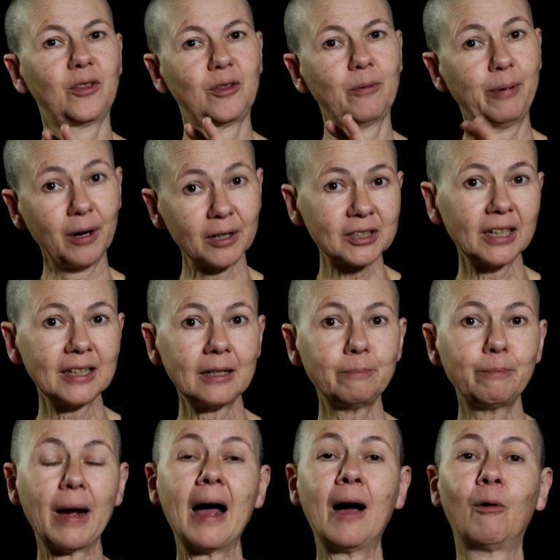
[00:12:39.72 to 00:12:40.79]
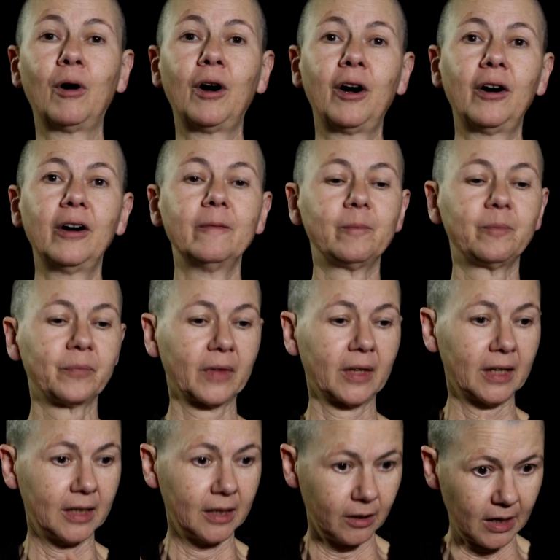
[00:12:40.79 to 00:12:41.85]
the person in power
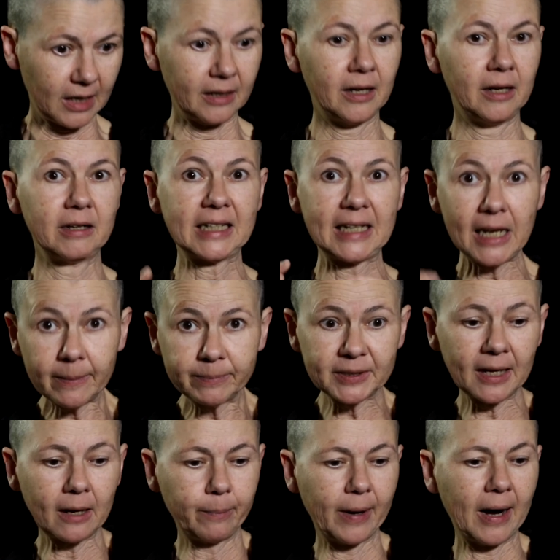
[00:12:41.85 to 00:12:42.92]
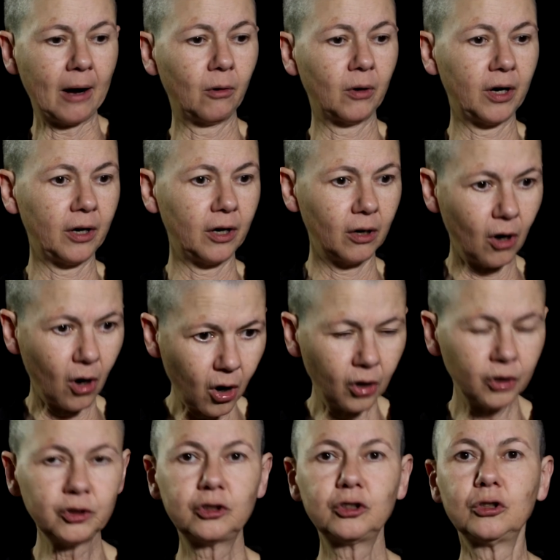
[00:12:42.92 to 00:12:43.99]
keeps their power
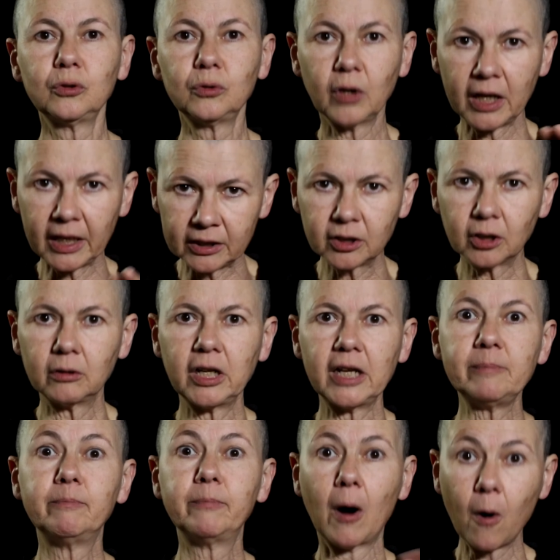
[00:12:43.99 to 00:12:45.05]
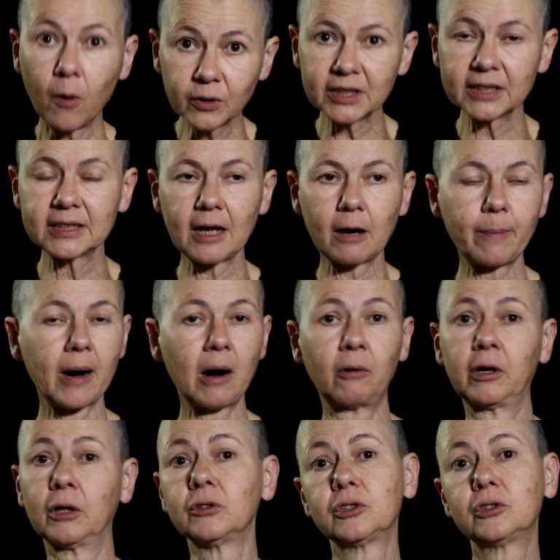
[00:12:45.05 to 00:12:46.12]
onto and imposes their
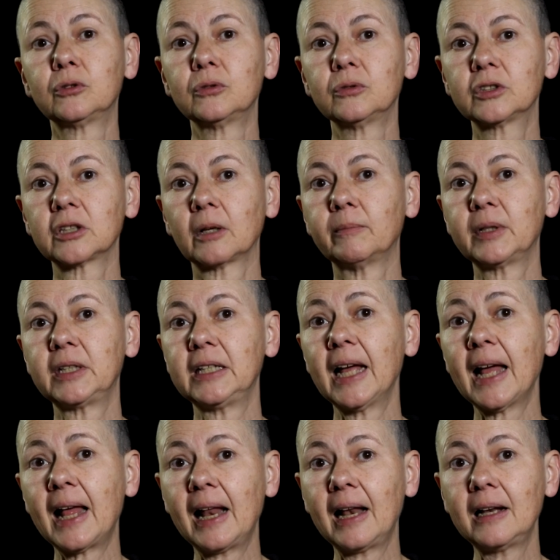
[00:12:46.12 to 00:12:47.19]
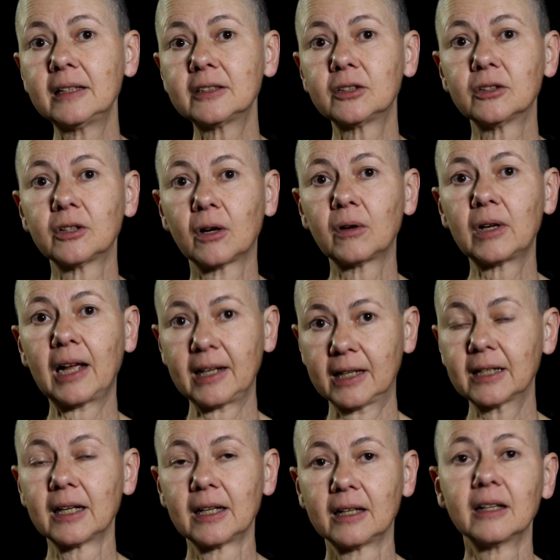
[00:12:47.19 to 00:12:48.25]
power onto somebody else, you know,
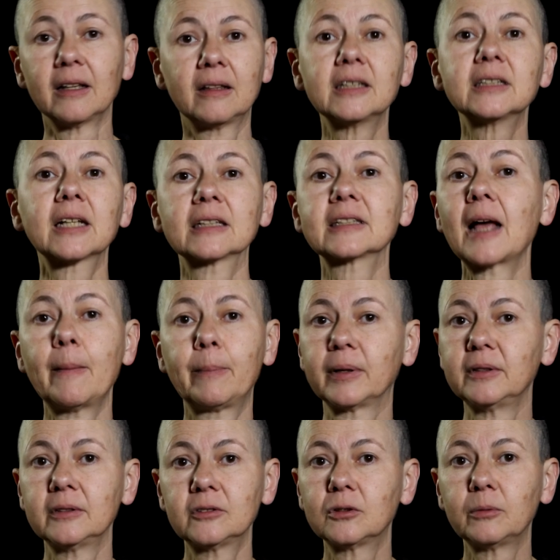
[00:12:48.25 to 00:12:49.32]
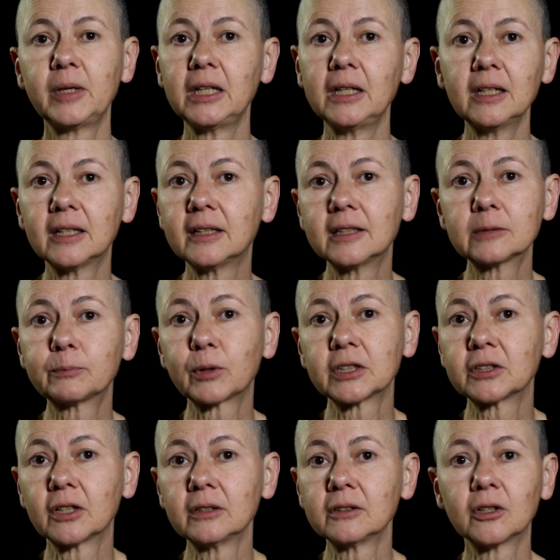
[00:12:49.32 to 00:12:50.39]
like this has happened to me in this
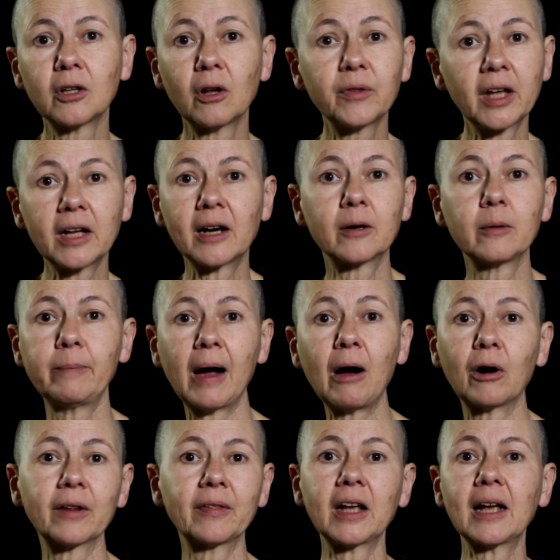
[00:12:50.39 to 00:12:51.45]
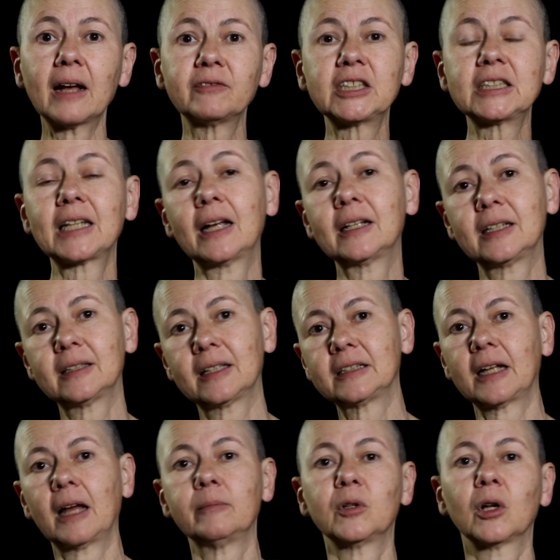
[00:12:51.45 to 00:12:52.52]
prison, you know, they are in power, they have decided
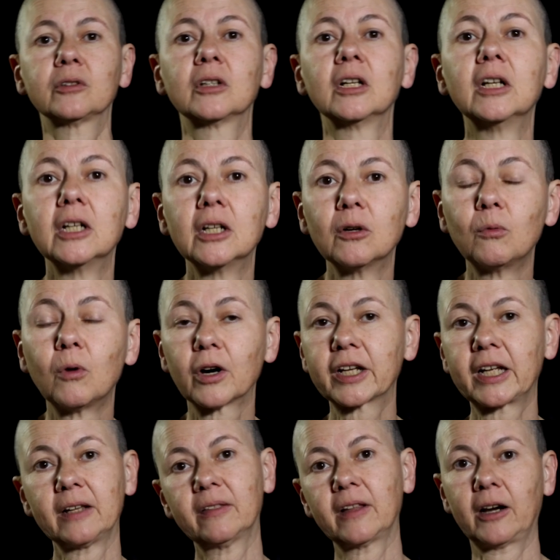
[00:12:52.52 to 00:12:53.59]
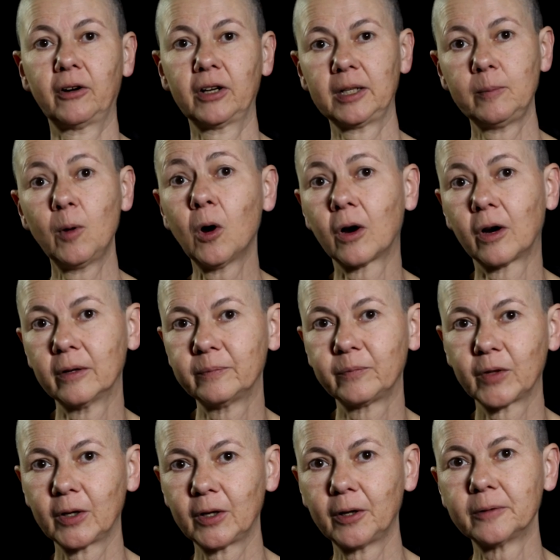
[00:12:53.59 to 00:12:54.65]
that I'm not working there anymore,
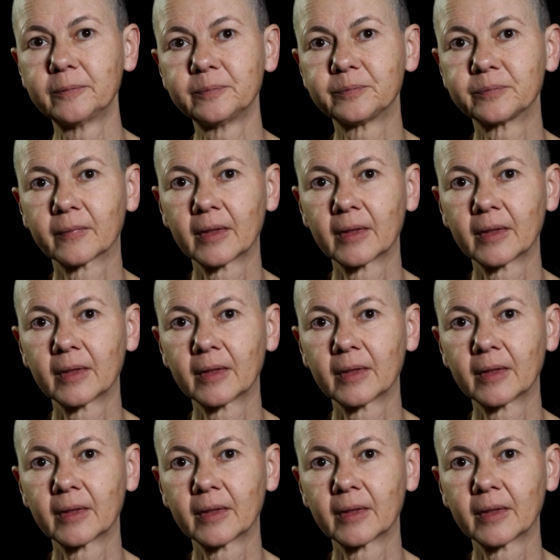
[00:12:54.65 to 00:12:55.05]
you know.